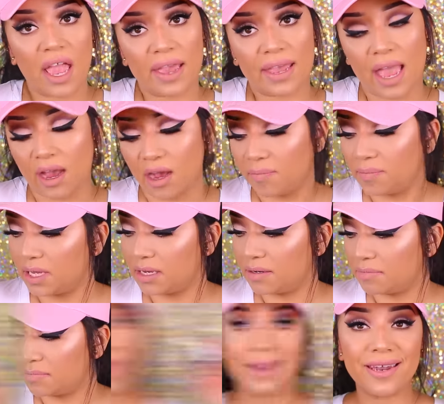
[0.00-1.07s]
I can't complain.
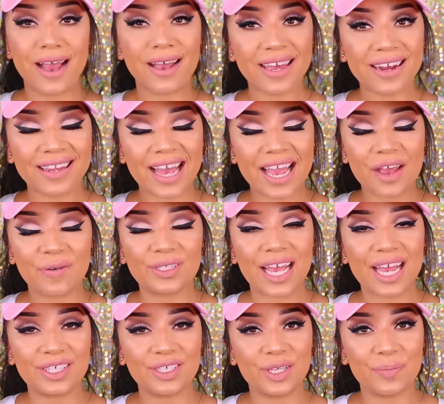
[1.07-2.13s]
Not gonna lie, I was
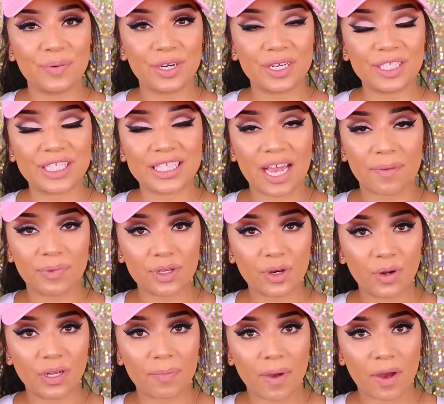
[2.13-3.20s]
actually pretty
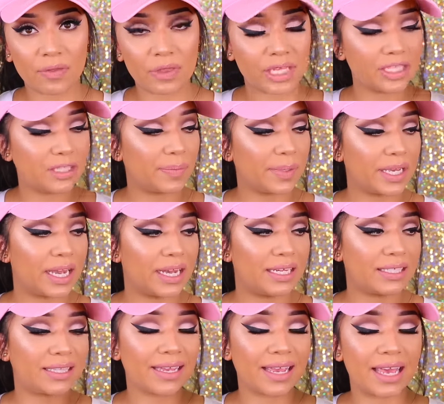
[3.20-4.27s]
skeptical about these
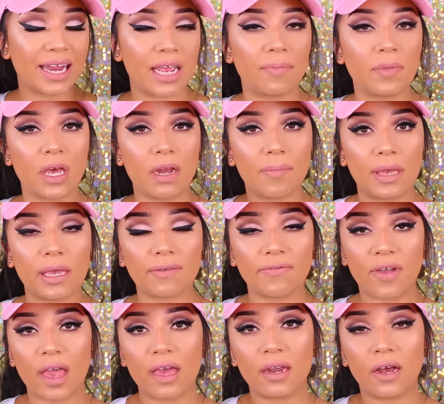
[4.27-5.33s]
because, again, I am not a big
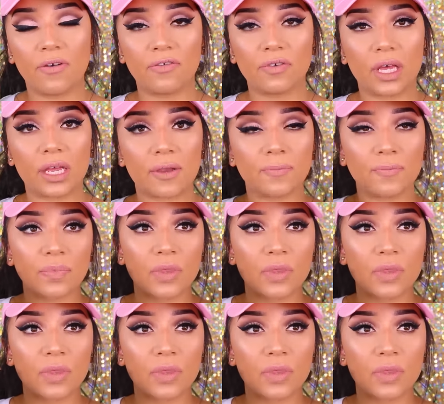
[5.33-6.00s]
fan of like